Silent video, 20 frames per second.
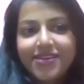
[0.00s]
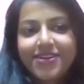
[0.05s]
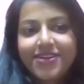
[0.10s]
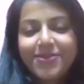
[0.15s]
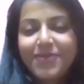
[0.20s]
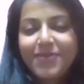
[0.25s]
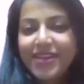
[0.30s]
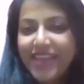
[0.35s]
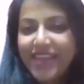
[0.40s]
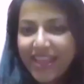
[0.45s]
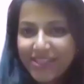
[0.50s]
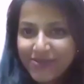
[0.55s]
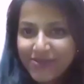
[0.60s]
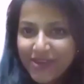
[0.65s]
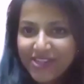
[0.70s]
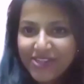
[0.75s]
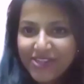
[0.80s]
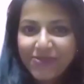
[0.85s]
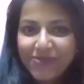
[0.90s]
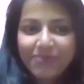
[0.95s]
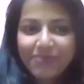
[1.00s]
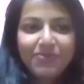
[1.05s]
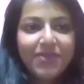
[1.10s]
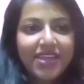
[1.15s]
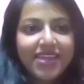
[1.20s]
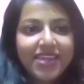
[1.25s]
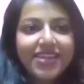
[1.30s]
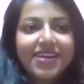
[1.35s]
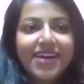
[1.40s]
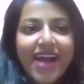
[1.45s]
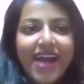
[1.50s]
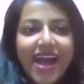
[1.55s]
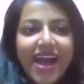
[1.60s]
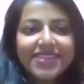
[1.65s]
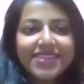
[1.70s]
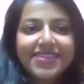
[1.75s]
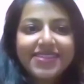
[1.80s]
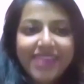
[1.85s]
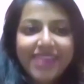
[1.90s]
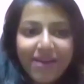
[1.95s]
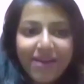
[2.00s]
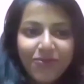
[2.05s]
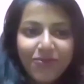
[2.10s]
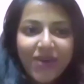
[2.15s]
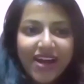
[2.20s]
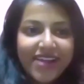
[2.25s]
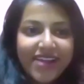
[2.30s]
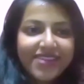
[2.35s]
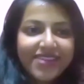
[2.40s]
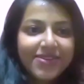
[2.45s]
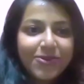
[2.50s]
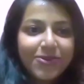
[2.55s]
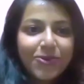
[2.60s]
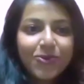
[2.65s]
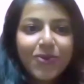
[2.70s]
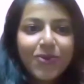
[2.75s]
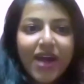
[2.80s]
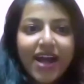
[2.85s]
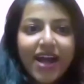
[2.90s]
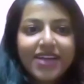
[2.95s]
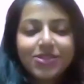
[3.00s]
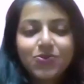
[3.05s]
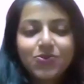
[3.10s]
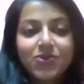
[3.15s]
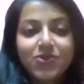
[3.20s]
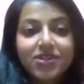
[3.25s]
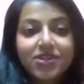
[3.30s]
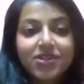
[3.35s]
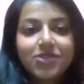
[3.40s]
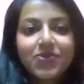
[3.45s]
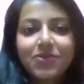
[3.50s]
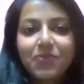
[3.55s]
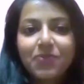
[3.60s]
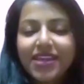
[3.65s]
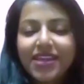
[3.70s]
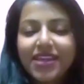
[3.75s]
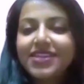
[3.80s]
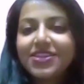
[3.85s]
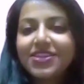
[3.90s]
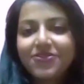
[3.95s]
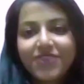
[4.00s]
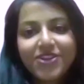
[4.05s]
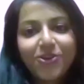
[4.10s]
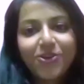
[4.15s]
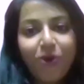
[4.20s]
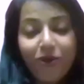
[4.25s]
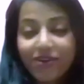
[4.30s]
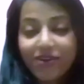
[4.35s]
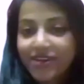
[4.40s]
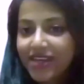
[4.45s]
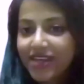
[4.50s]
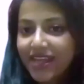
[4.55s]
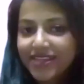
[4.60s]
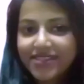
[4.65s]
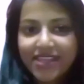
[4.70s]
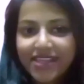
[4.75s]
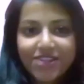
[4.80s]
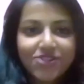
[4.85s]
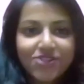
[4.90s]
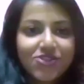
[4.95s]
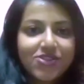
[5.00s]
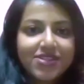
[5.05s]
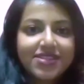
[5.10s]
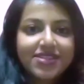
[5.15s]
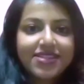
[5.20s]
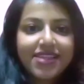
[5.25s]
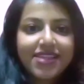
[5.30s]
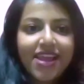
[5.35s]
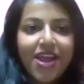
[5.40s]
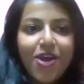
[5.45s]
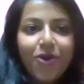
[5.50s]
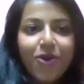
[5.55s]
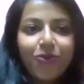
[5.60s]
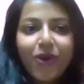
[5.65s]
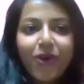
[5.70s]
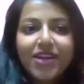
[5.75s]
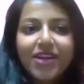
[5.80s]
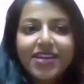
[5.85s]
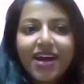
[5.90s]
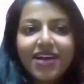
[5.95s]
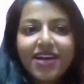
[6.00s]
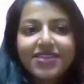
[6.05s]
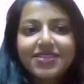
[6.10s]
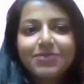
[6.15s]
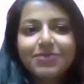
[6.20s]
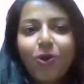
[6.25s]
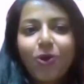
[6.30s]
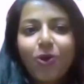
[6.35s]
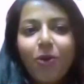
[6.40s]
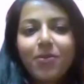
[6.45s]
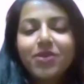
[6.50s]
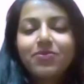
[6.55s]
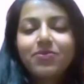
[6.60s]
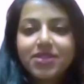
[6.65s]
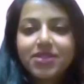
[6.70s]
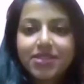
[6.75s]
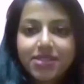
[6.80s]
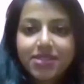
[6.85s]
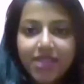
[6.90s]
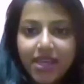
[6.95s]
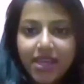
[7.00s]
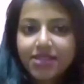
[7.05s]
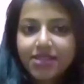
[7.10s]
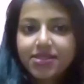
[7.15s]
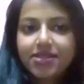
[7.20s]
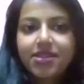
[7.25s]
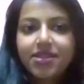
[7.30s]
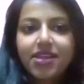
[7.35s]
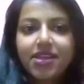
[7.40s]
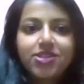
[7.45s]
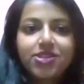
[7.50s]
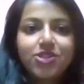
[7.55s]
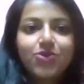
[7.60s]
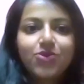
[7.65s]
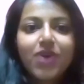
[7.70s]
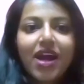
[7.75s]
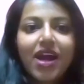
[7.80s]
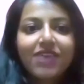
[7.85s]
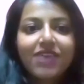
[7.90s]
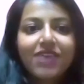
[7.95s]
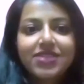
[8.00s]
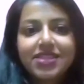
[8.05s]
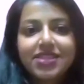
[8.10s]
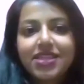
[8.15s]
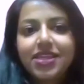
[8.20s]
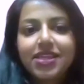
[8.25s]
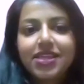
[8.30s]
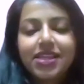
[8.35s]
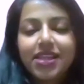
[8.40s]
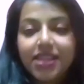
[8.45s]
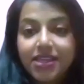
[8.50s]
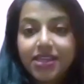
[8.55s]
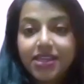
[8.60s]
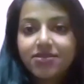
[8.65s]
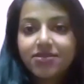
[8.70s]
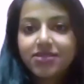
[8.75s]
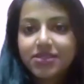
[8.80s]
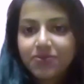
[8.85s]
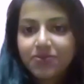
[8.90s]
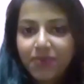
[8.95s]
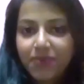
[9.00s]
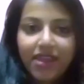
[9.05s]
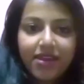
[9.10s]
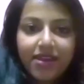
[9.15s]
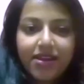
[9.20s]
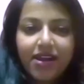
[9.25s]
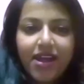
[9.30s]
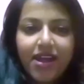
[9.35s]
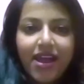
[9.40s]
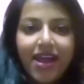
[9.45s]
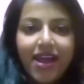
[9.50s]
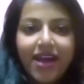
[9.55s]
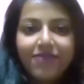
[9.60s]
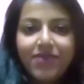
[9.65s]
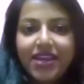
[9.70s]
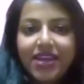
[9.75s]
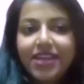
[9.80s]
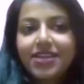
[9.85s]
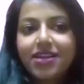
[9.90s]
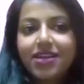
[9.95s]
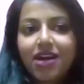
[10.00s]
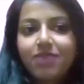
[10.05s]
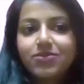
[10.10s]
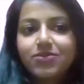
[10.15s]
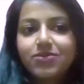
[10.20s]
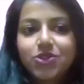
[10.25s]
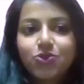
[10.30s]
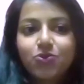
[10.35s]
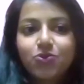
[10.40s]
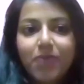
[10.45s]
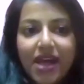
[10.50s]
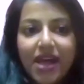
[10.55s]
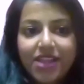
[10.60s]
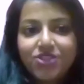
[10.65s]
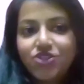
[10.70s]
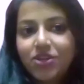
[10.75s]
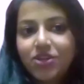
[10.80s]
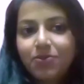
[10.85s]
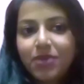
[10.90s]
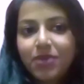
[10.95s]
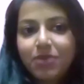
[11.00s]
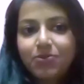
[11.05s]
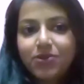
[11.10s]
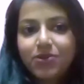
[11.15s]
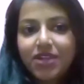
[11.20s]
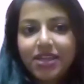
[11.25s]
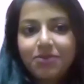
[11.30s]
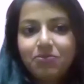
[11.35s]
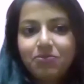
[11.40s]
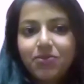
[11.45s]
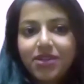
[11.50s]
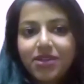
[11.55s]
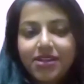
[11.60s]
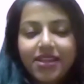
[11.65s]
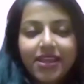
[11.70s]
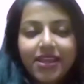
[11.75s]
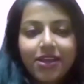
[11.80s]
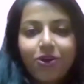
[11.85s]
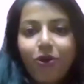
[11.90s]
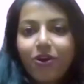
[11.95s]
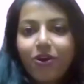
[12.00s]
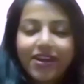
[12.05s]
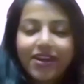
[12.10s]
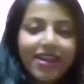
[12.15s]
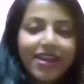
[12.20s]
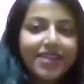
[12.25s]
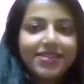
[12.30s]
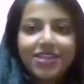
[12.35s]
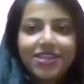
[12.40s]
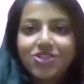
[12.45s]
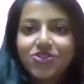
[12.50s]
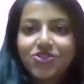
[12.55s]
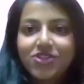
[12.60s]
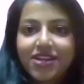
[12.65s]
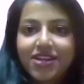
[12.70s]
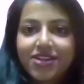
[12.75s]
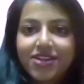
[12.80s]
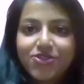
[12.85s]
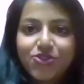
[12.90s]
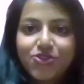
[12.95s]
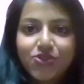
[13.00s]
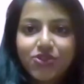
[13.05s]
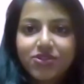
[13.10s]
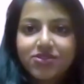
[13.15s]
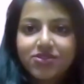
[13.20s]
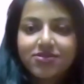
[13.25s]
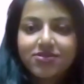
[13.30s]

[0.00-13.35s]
My next question would be, as someone who has worked with many different organizations, what are some common mistakes that you have seen leaders make when it comes to managing people and building organizational culture?